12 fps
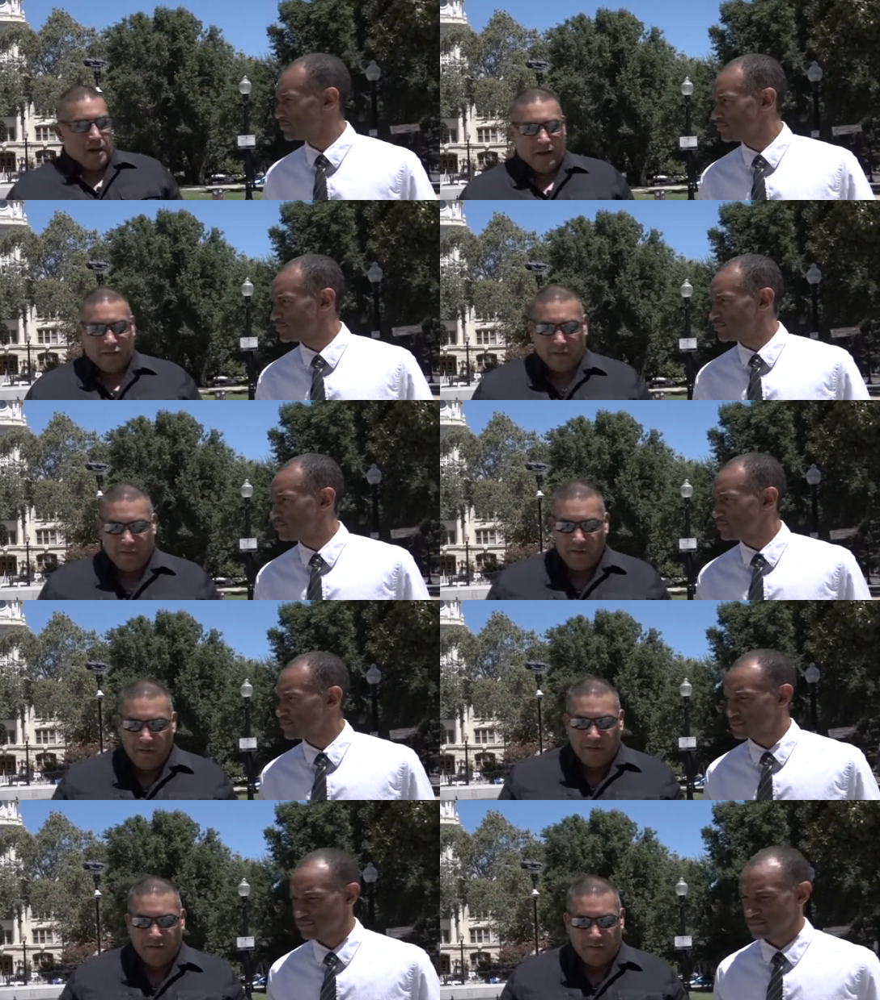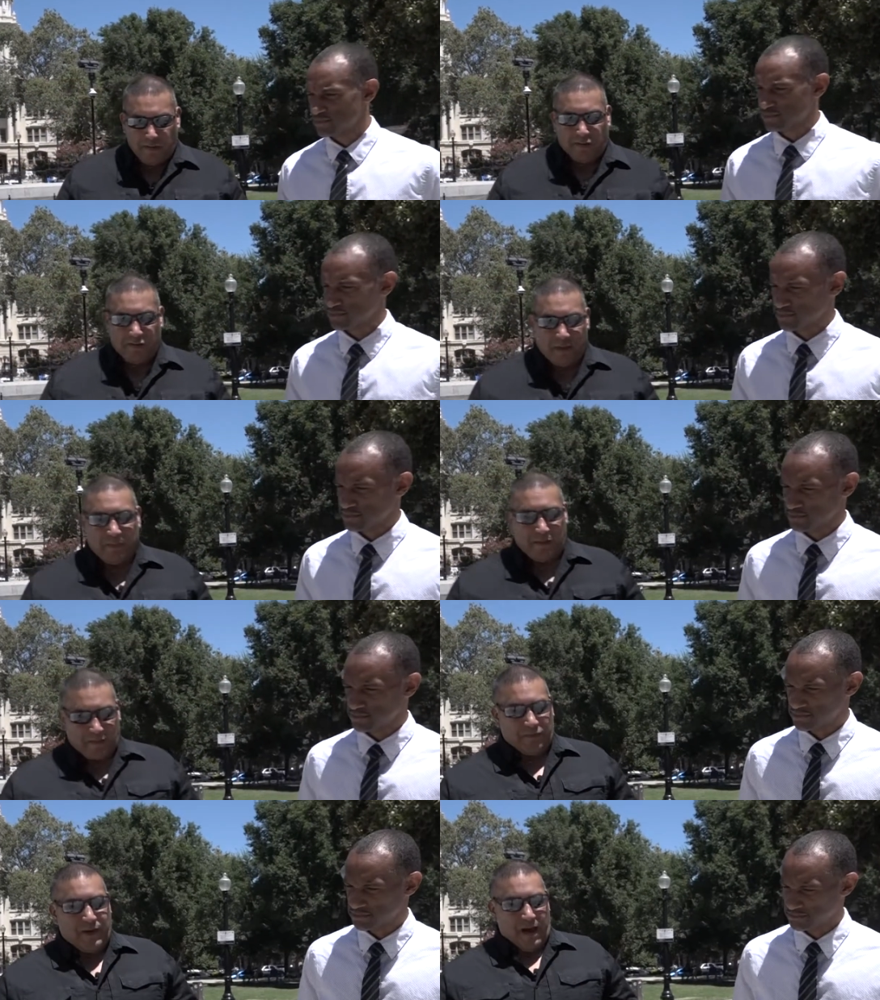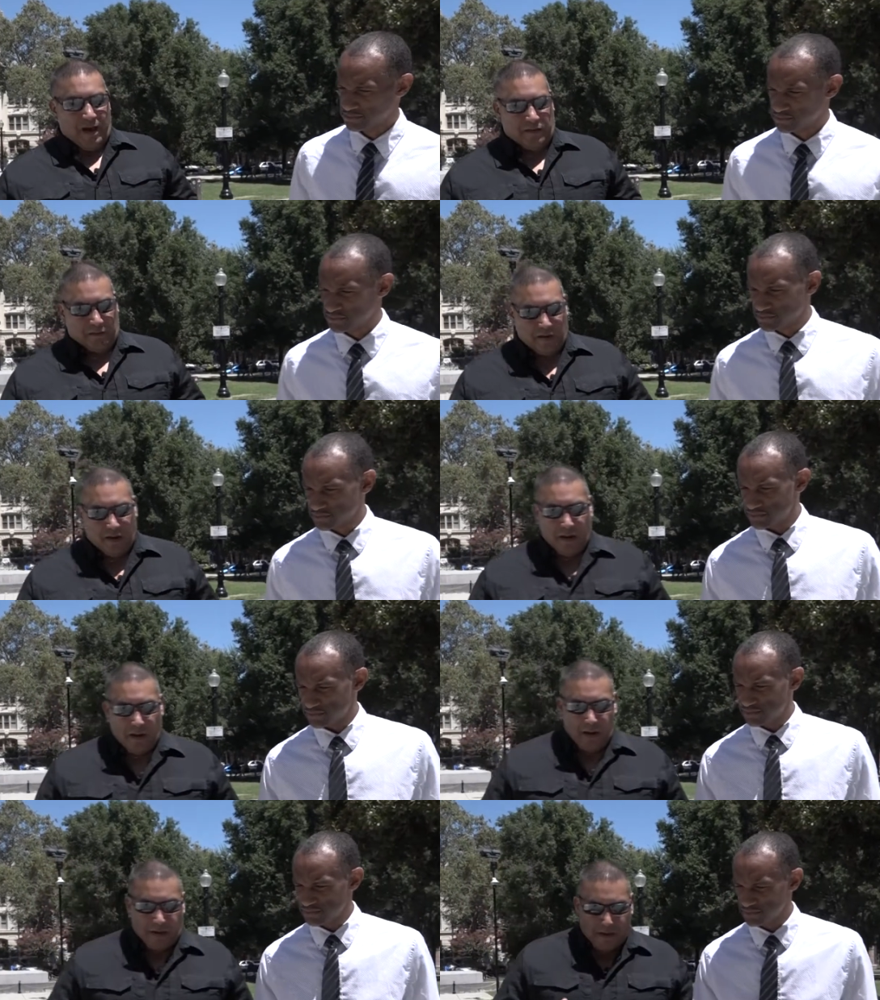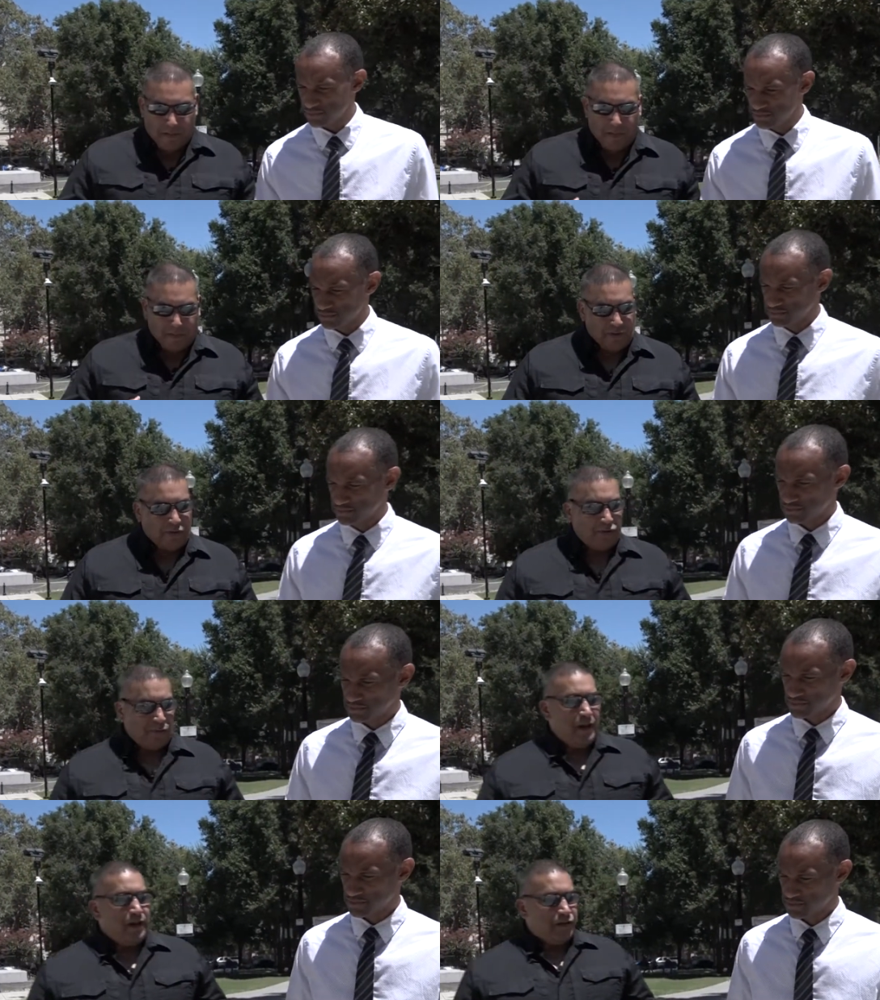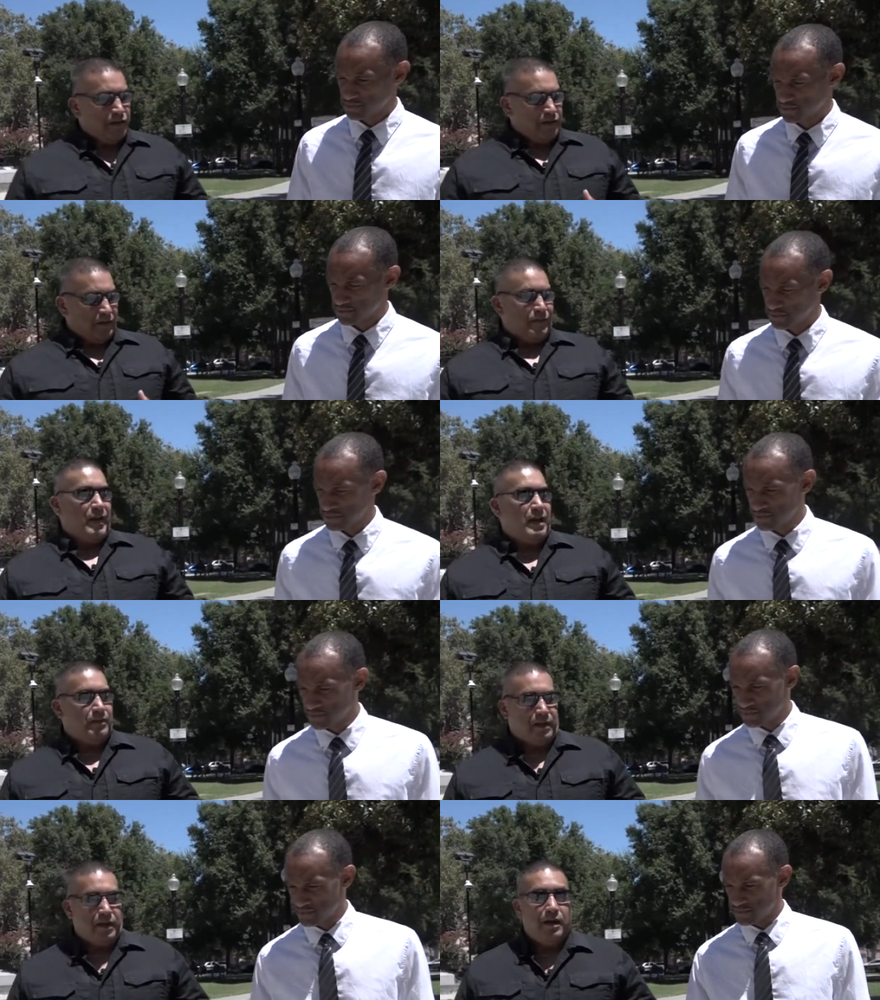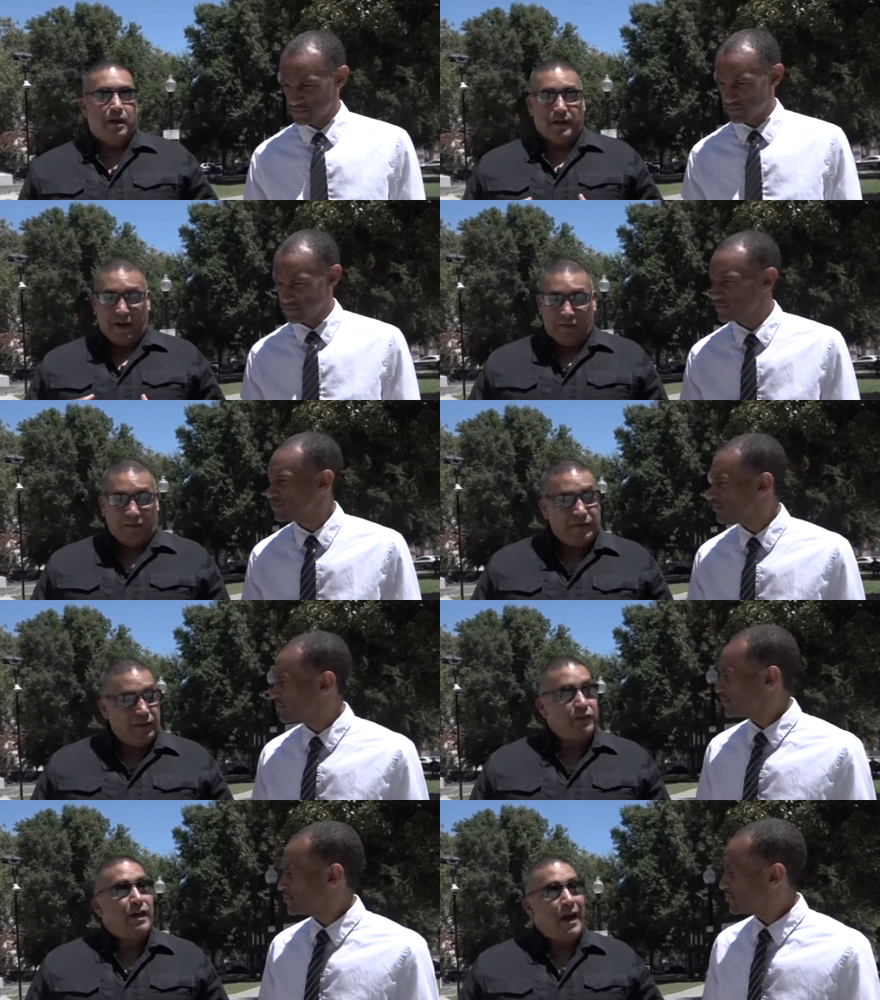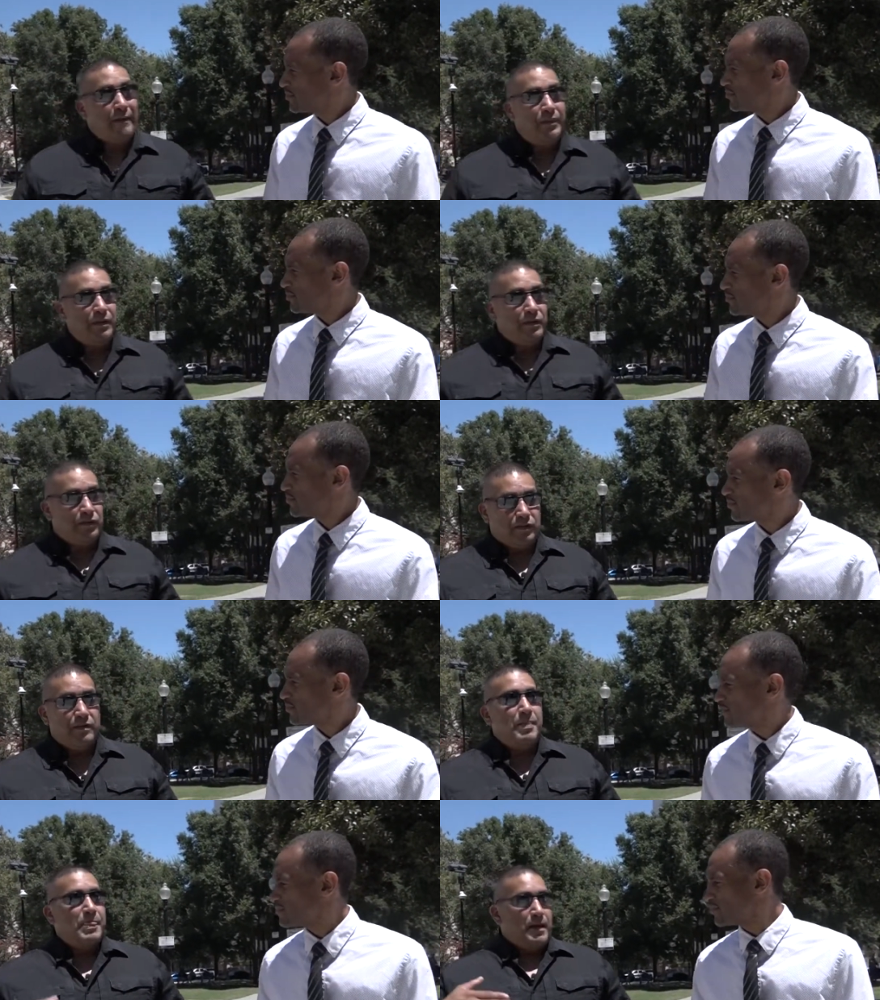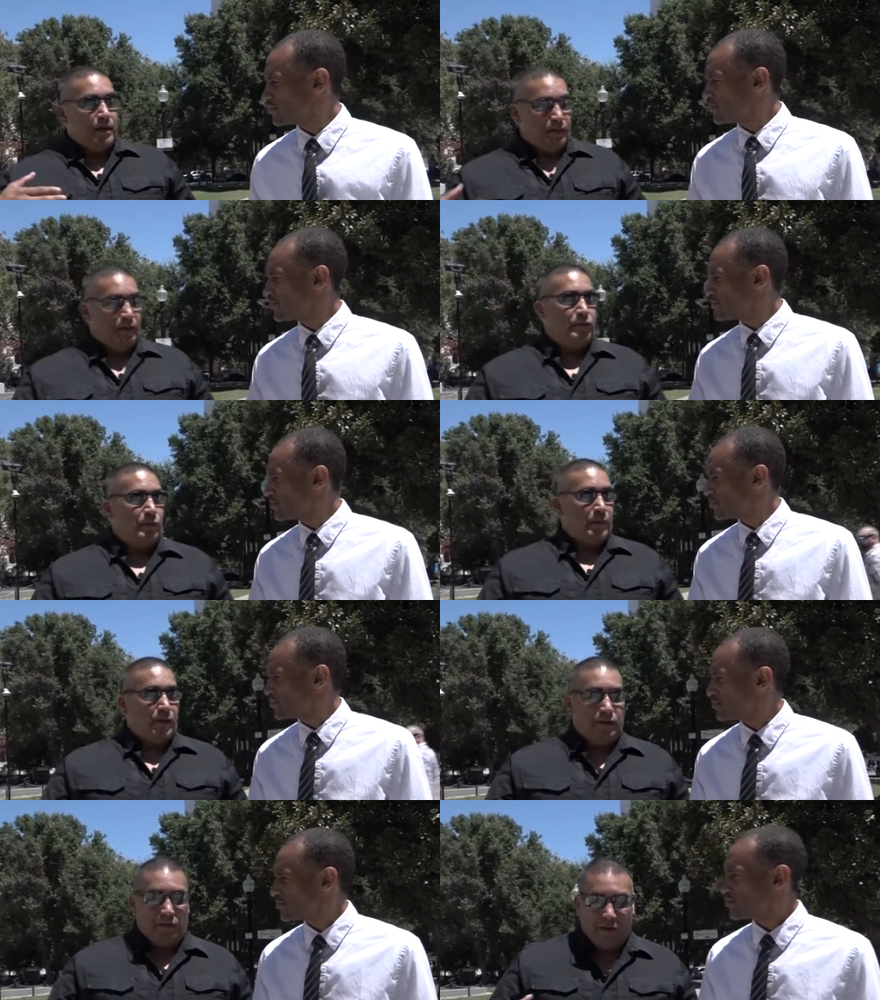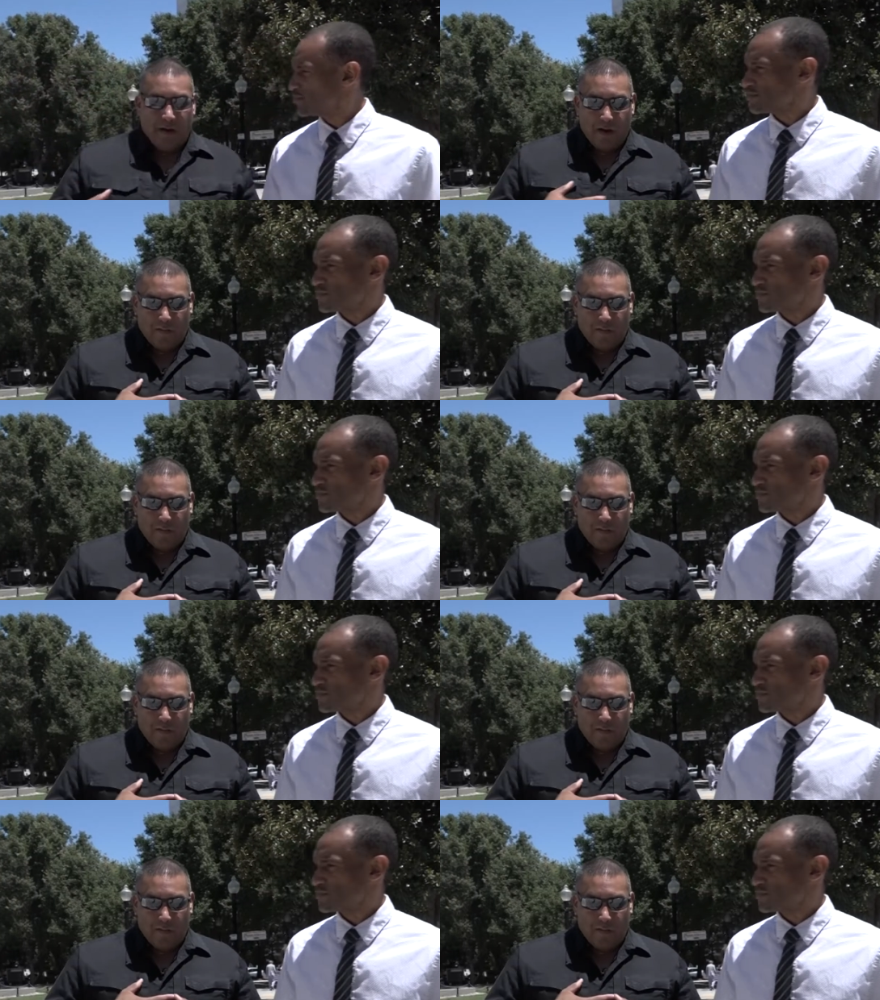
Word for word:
Speaker 1: And so if you could just accept the fact and come up with a strategy as a family, guys, if this happens, this is what we're gonna do.